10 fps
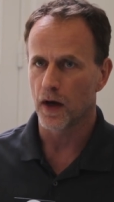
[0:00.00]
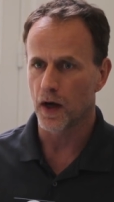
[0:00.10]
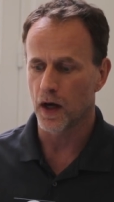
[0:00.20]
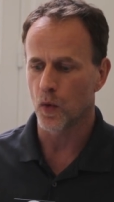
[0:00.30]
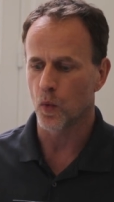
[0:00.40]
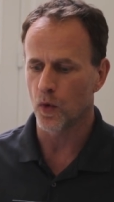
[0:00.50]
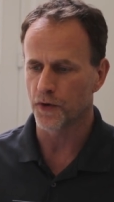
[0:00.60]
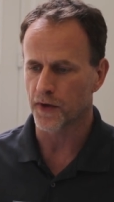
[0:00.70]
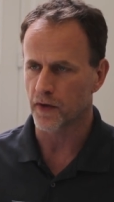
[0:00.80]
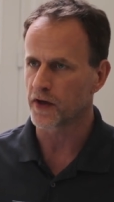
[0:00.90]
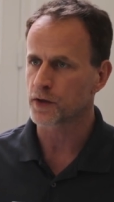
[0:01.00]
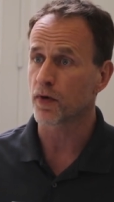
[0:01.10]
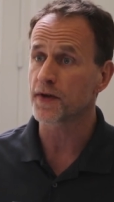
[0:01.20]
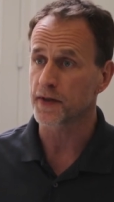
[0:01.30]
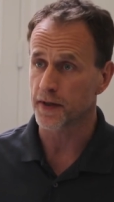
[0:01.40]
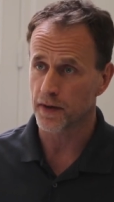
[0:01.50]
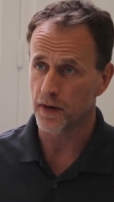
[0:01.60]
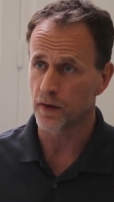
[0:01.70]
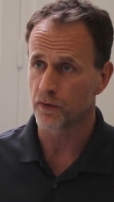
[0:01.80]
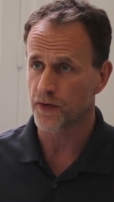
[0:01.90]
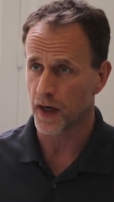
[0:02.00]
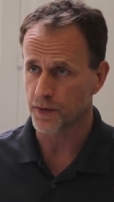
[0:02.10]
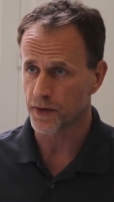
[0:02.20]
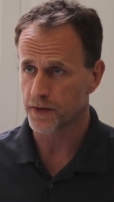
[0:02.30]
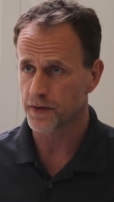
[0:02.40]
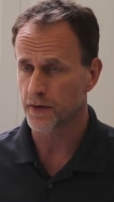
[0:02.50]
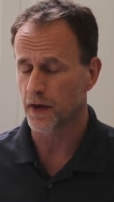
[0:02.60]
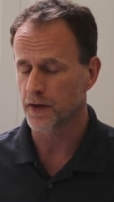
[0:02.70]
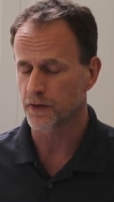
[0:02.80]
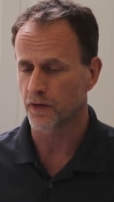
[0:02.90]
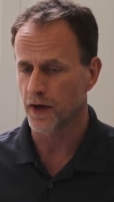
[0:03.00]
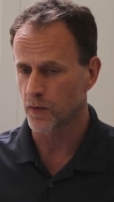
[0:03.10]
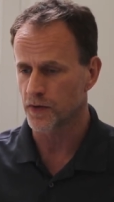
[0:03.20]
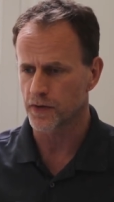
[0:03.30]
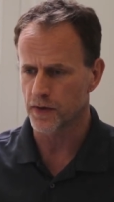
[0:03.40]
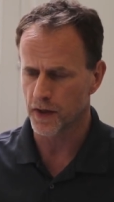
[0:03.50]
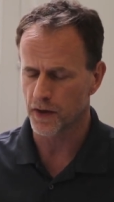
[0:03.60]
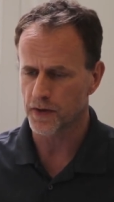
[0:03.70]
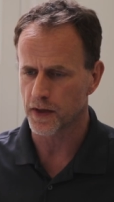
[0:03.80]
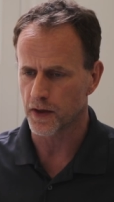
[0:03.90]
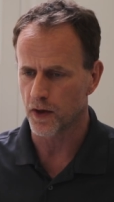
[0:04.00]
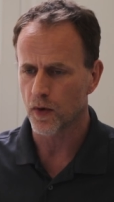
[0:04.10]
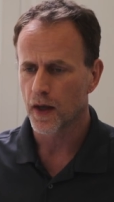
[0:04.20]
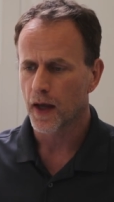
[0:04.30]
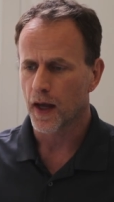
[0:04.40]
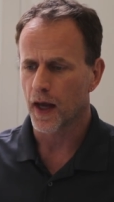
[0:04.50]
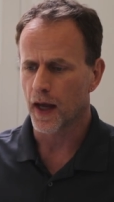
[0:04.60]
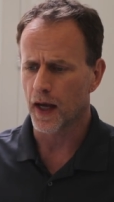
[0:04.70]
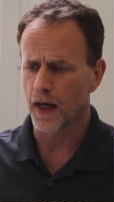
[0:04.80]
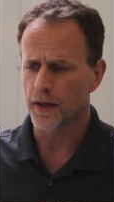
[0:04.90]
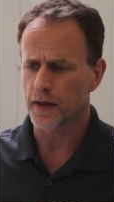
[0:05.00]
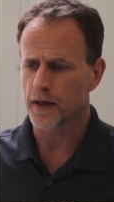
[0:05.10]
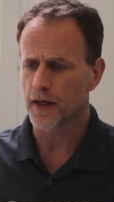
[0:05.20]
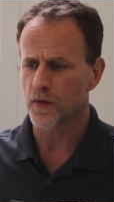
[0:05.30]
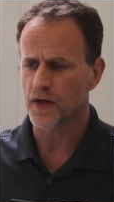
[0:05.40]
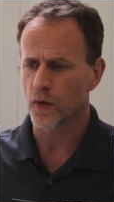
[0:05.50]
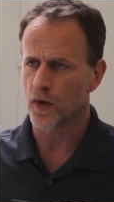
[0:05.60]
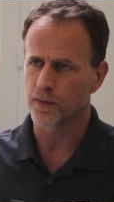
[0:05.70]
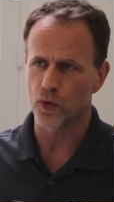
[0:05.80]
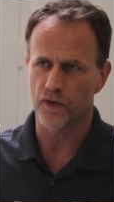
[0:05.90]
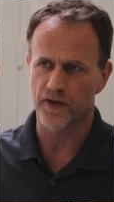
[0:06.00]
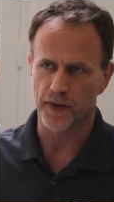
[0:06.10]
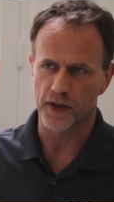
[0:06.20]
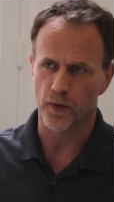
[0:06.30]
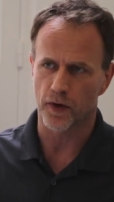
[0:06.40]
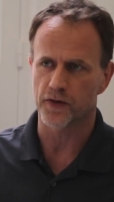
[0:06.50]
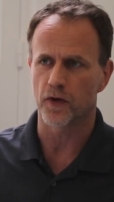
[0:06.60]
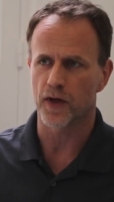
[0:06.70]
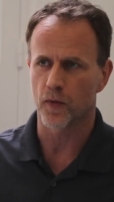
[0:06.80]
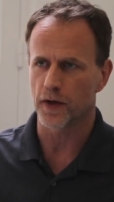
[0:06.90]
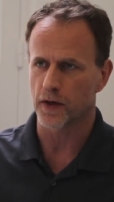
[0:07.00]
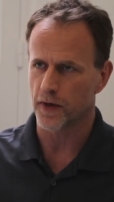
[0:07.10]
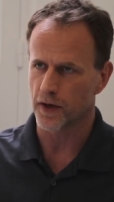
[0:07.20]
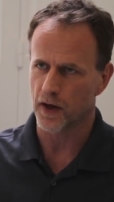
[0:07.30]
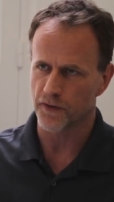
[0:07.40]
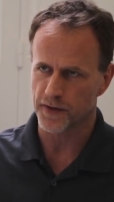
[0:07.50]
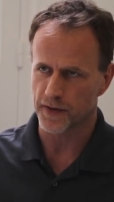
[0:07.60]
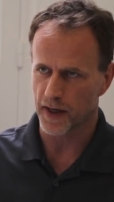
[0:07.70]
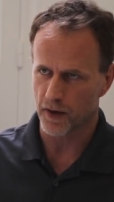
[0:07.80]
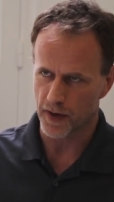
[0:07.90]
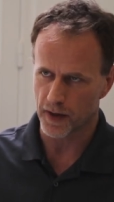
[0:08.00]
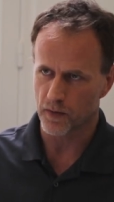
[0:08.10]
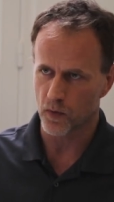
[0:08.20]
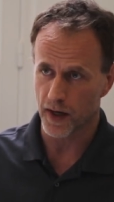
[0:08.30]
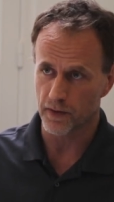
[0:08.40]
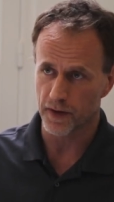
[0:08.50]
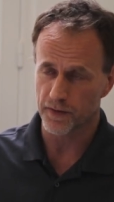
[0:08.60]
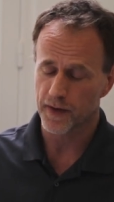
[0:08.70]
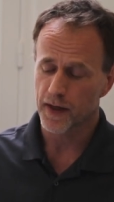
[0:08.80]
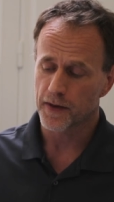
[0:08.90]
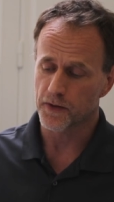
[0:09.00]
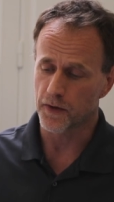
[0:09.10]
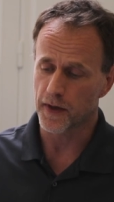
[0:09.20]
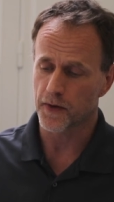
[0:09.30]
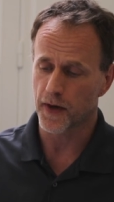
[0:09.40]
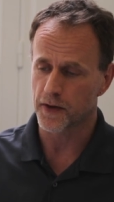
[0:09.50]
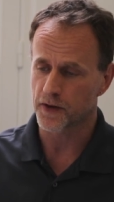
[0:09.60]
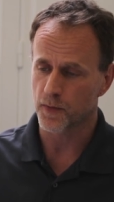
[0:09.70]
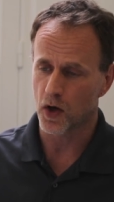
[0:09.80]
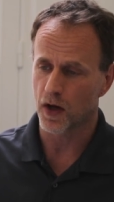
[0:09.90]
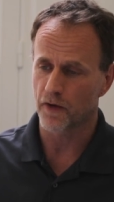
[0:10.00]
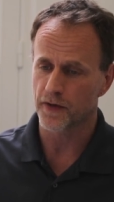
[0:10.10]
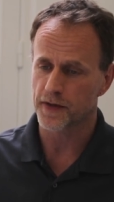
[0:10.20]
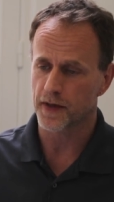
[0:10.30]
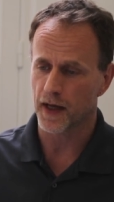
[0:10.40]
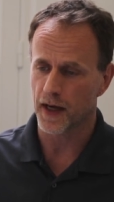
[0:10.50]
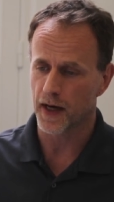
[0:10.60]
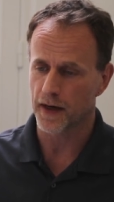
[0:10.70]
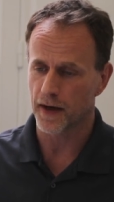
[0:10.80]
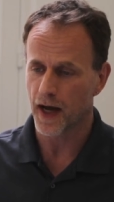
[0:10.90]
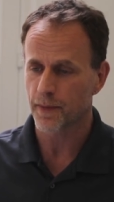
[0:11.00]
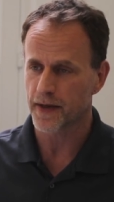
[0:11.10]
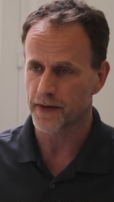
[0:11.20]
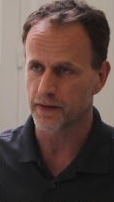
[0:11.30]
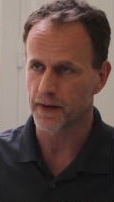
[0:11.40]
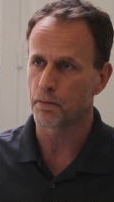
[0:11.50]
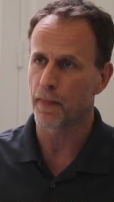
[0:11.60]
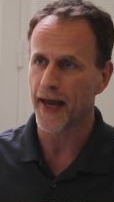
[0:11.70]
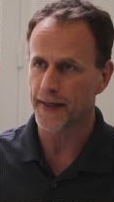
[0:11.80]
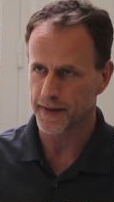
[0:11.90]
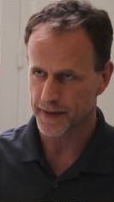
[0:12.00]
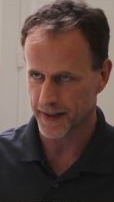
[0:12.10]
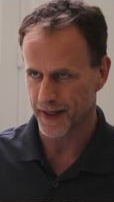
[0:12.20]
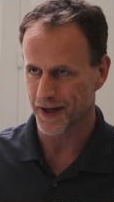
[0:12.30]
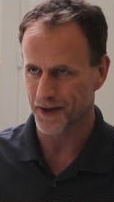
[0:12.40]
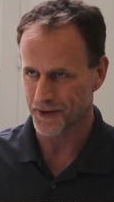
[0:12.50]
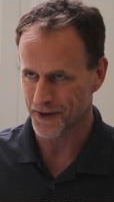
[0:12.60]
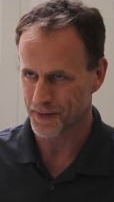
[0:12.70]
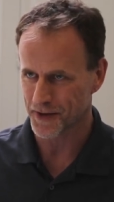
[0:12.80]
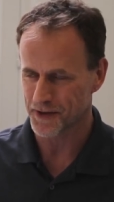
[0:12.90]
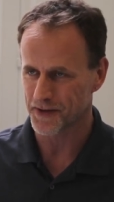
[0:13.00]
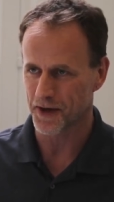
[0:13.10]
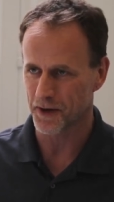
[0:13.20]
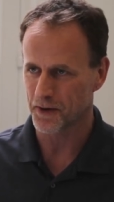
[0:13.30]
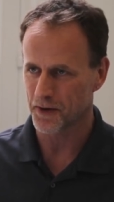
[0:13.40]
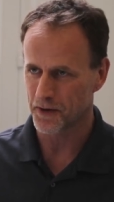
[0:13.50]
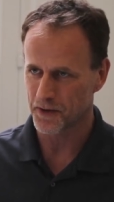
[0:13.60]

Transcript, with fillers: was like a vice president of TimeSys. his friend was the CEO, and he didn't want to move to Pittsburgh, so he wanted to create an office in the area where I lived. So he created a small office, and I basically begged to get onto this because their